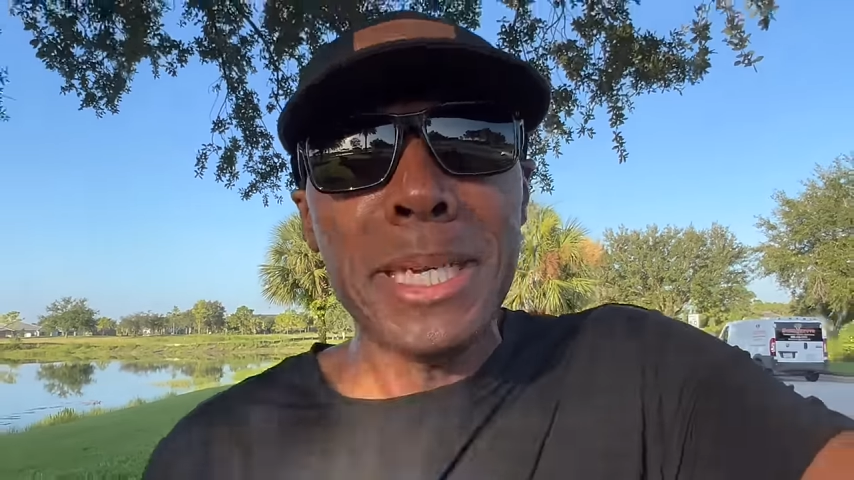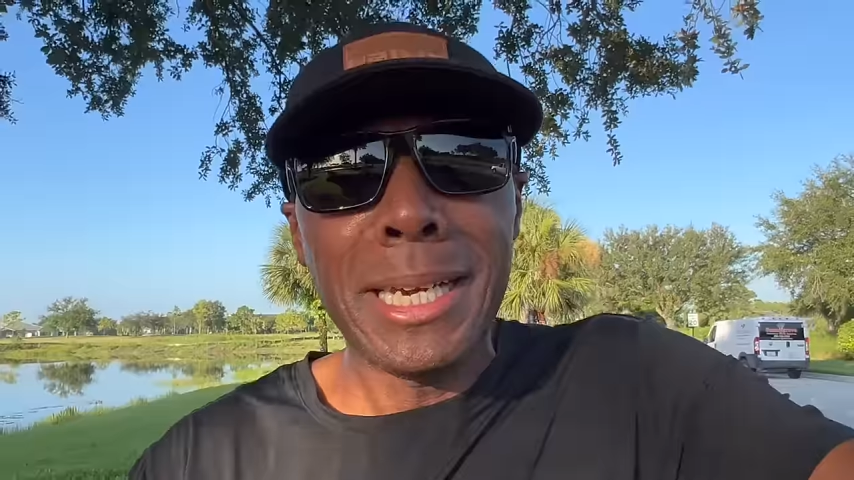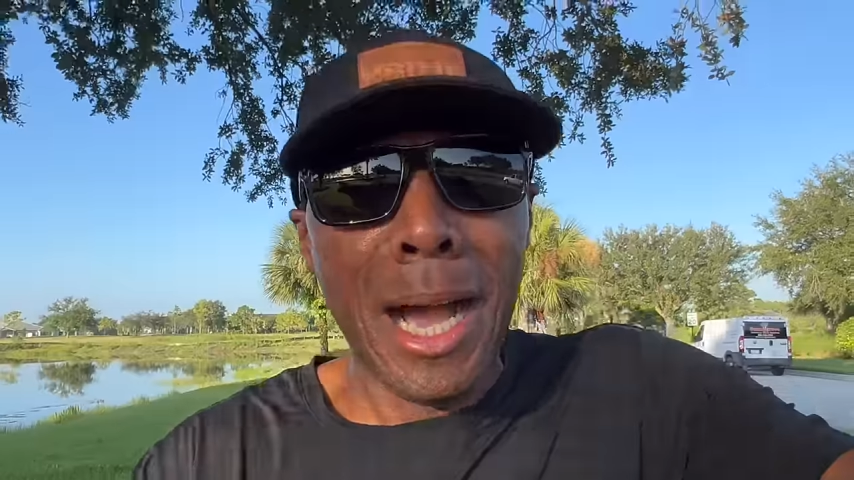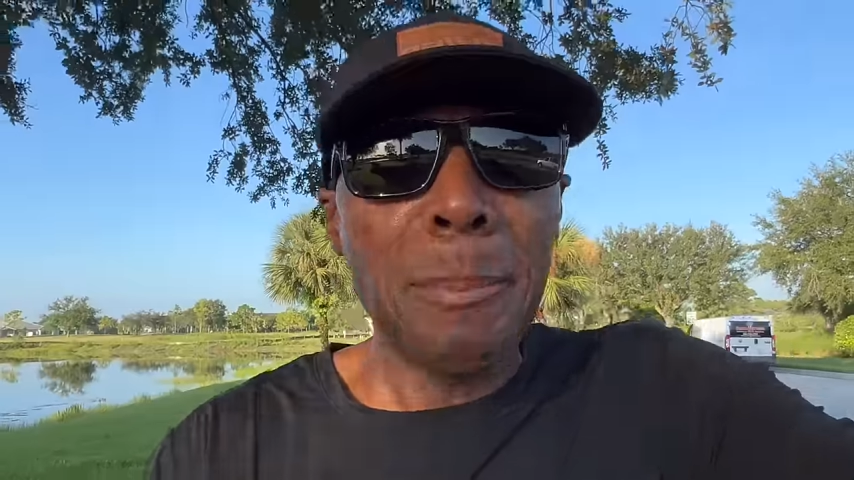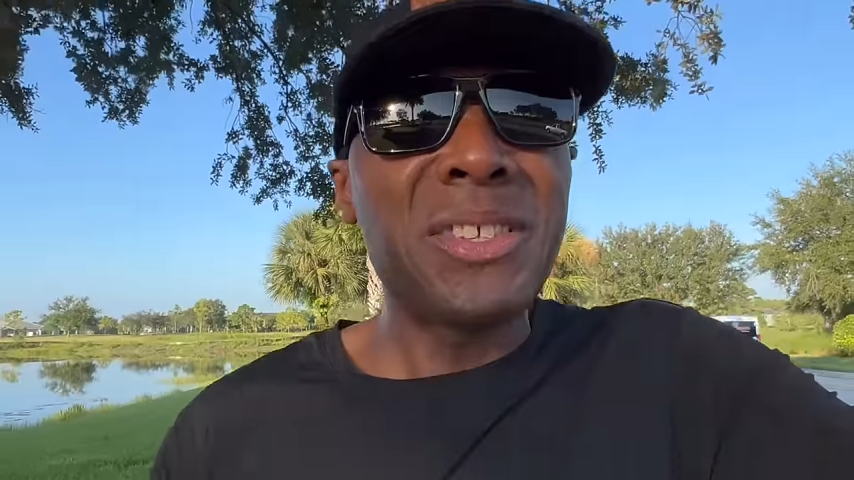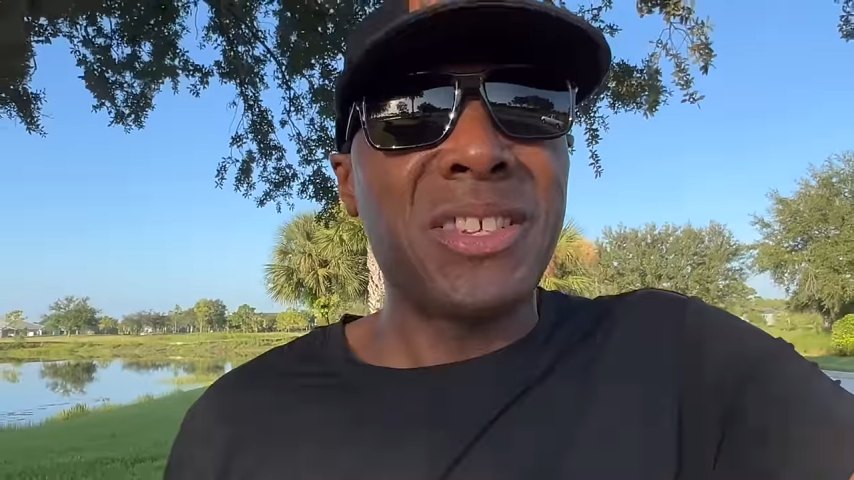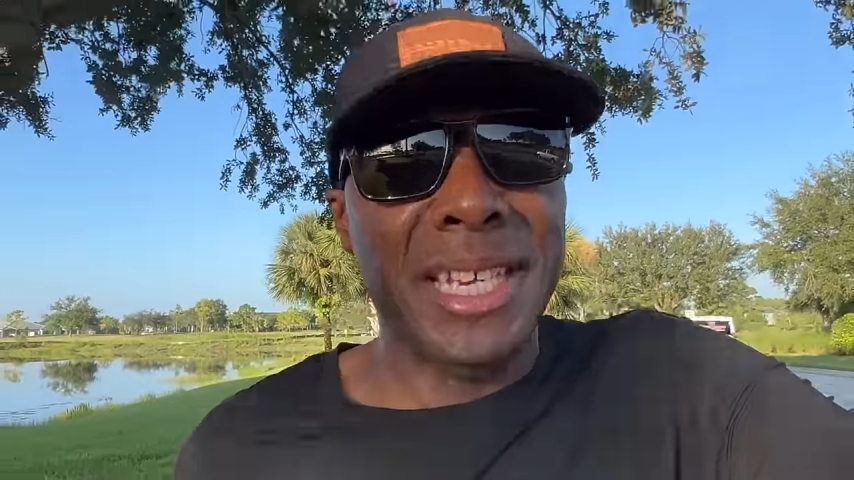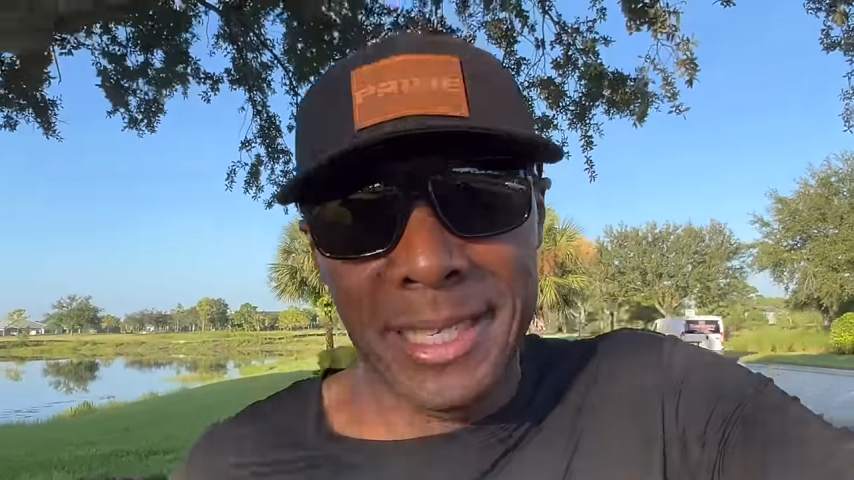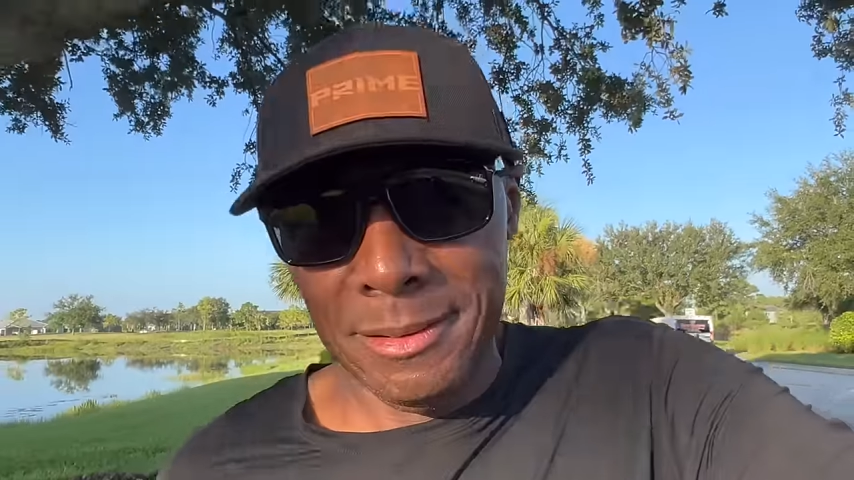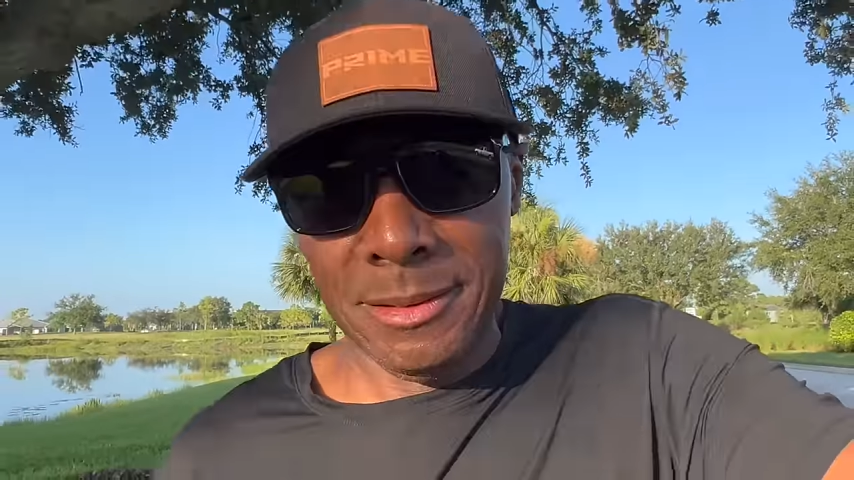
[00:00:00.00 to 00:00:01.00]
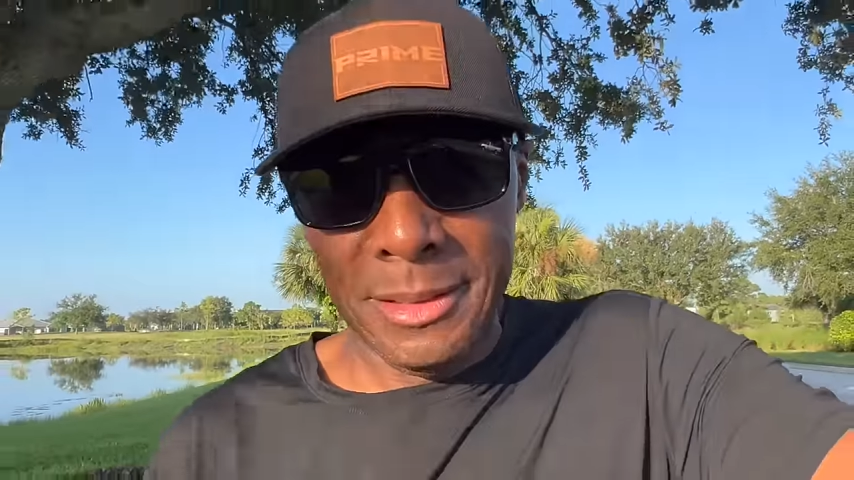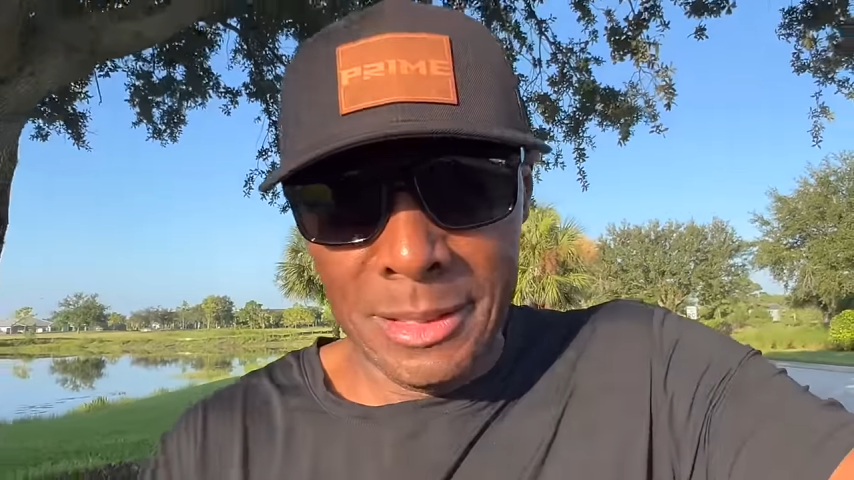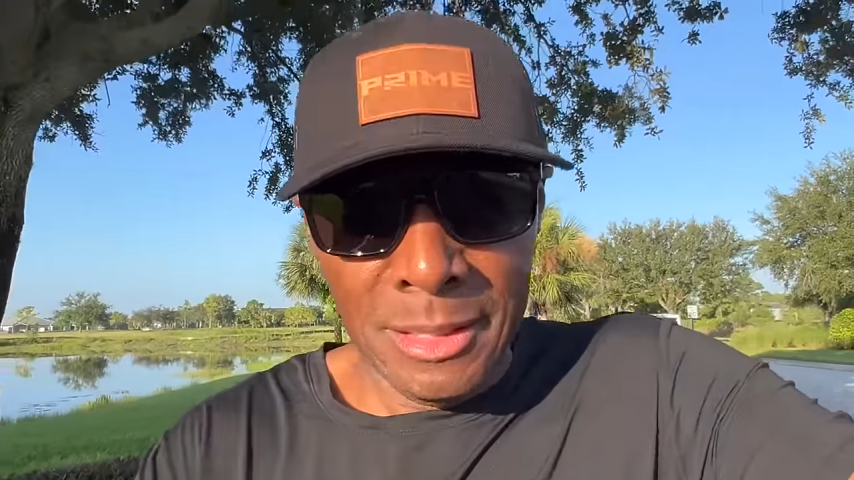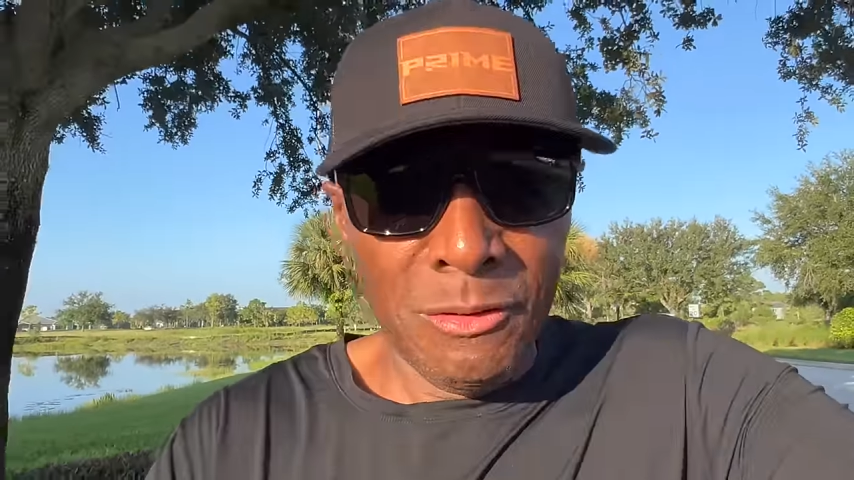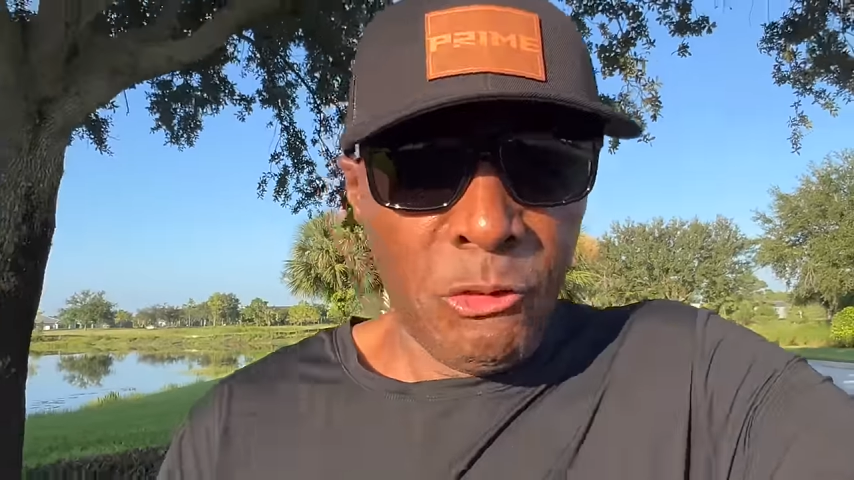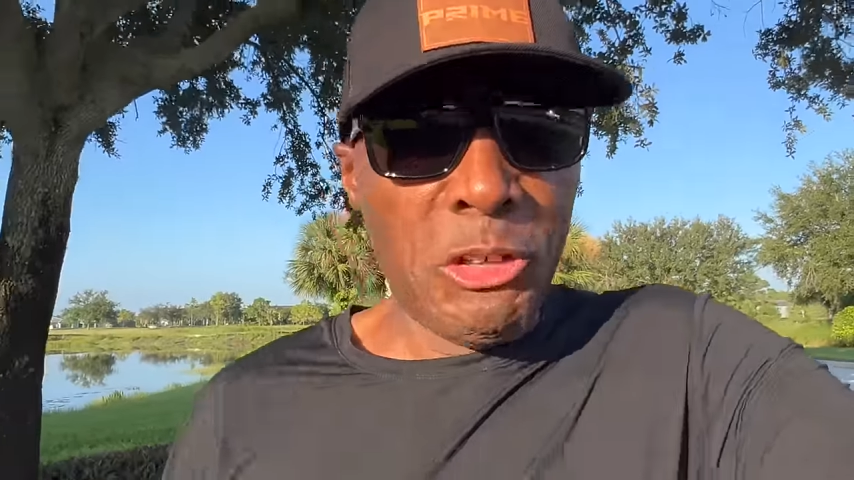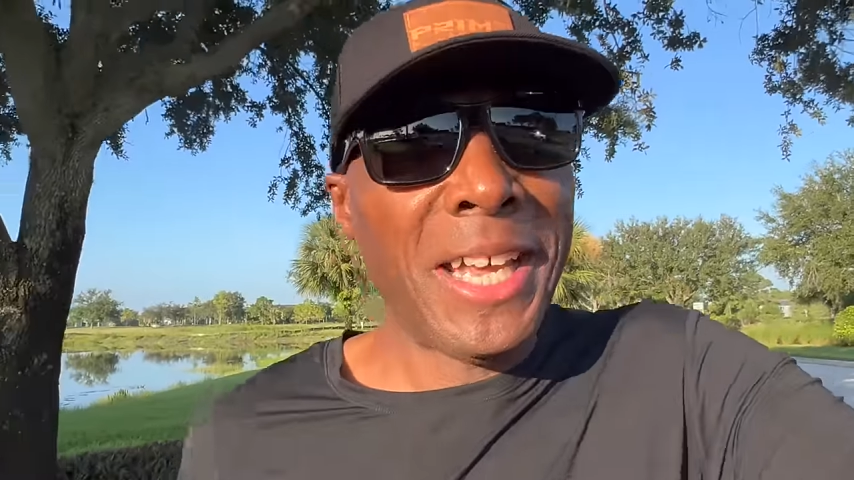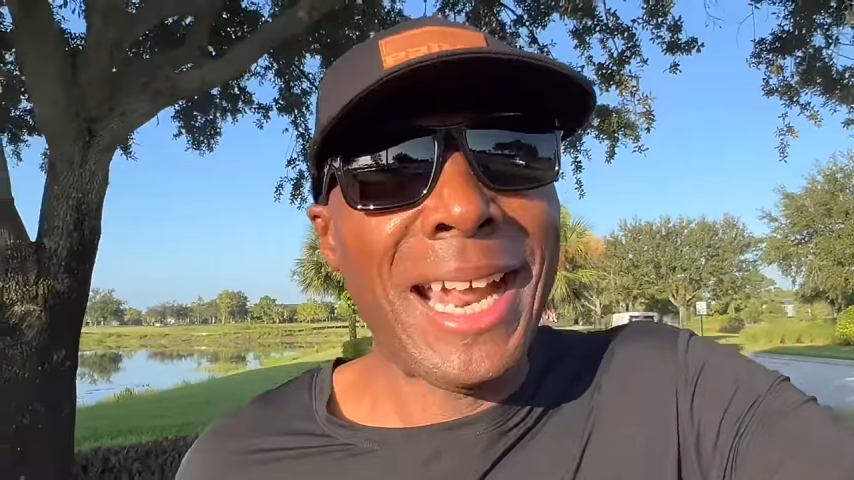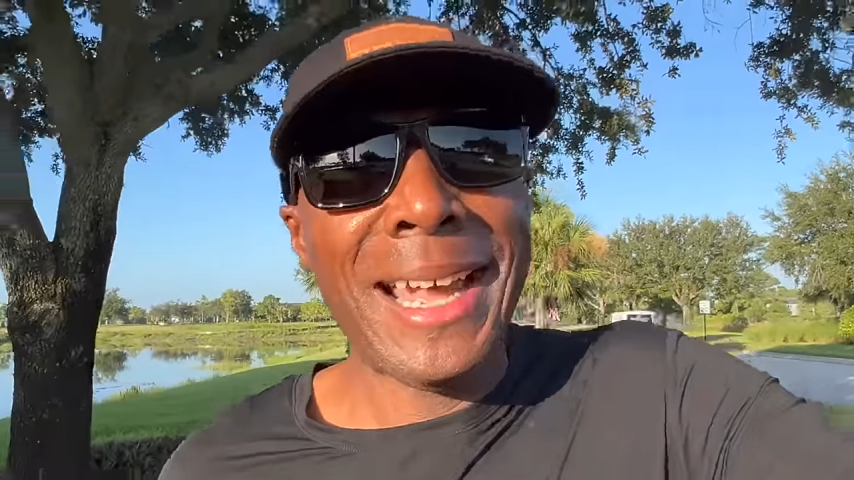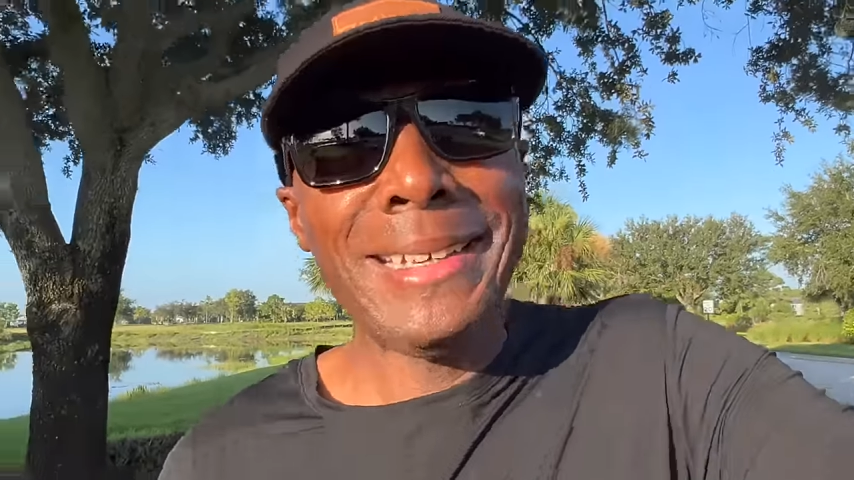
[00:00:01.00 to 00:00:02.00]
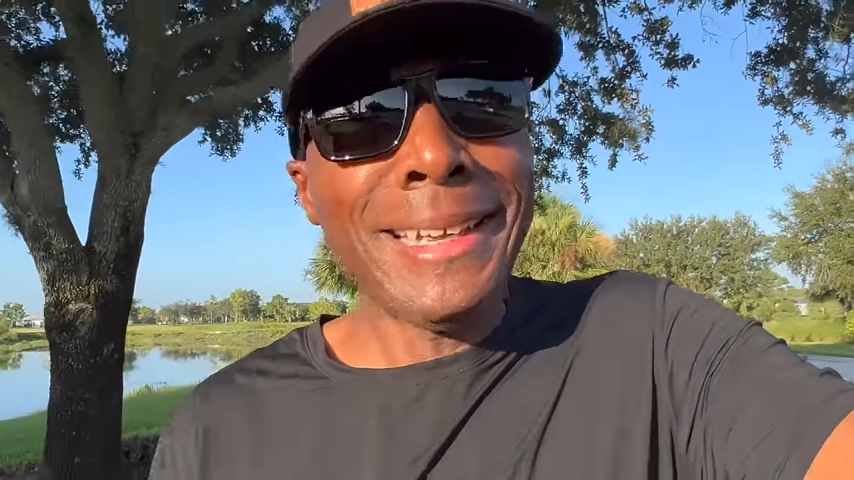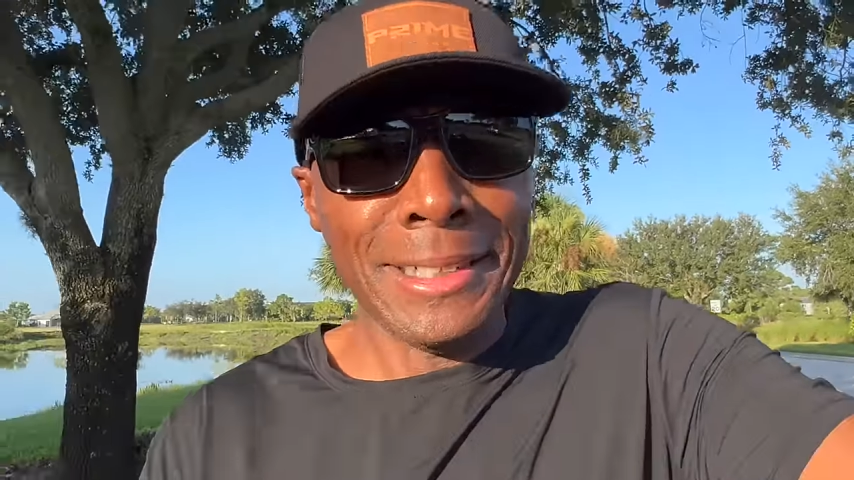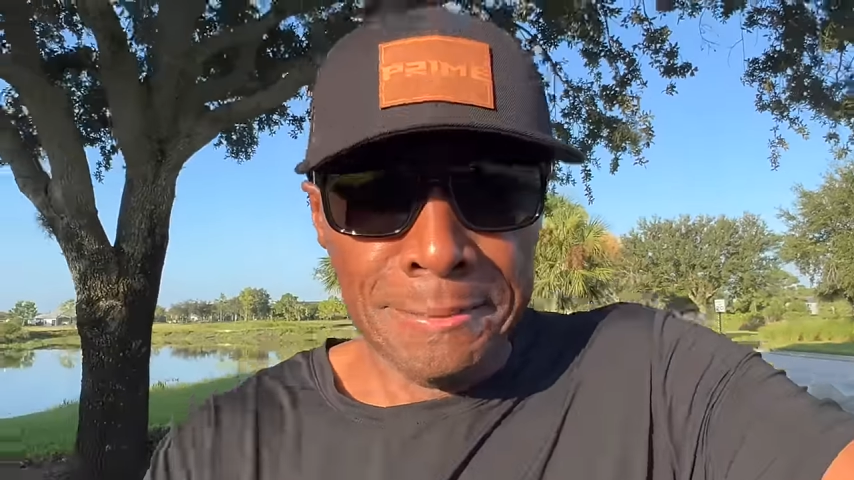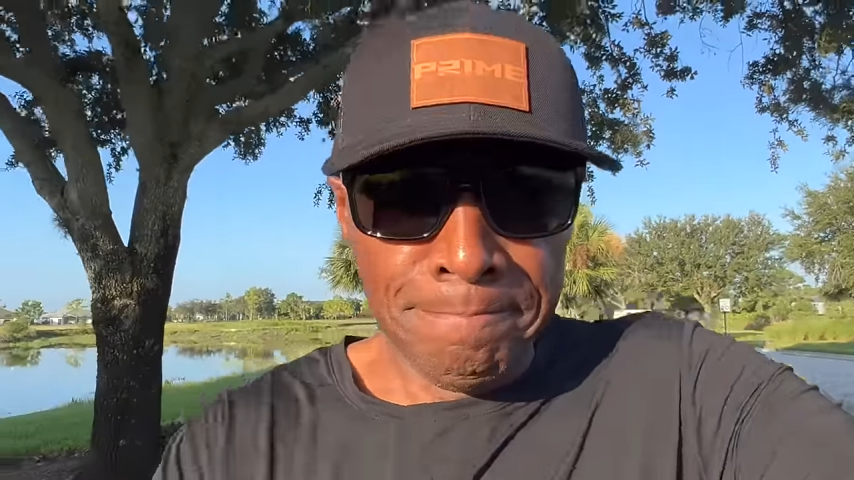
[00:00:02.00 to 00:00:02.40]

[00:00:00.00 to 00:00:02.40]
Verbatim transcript: compensated for that idea